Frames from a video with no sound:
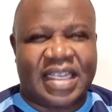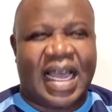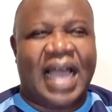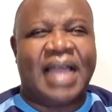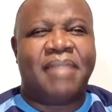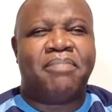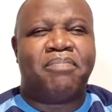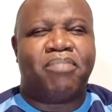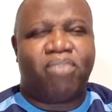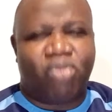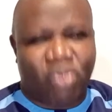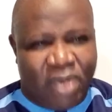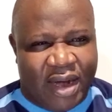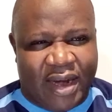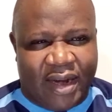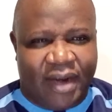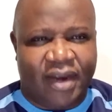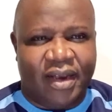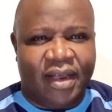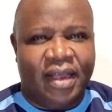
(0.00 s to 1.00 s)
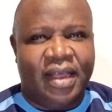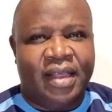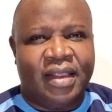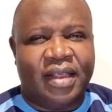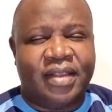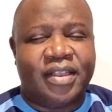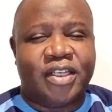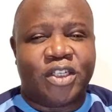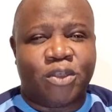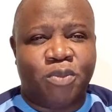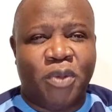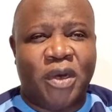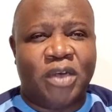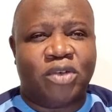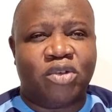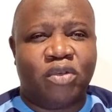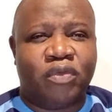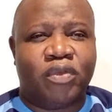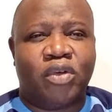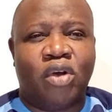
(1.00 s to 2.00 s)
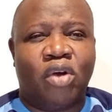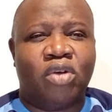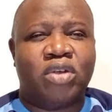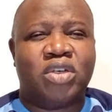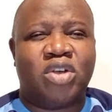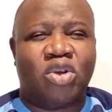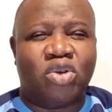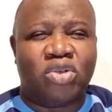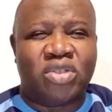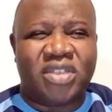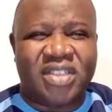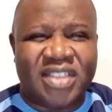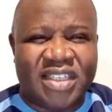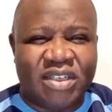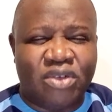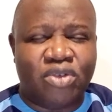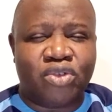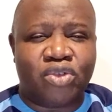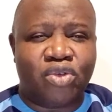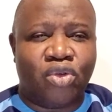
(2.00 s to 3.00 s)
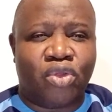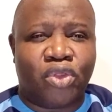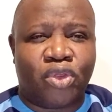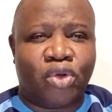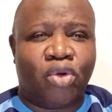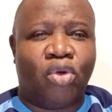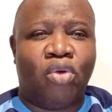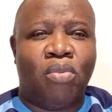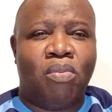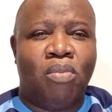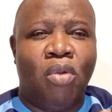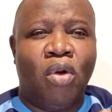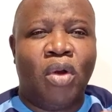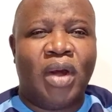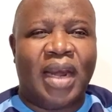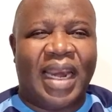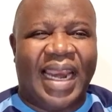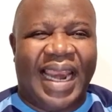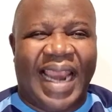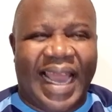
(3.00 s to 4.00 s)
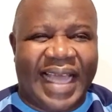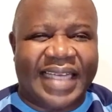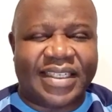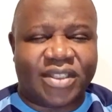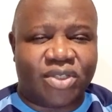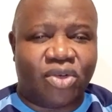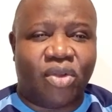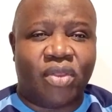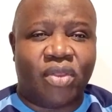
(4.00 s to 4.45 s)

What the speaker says: I pray that the Spirit of God continues to throw more light on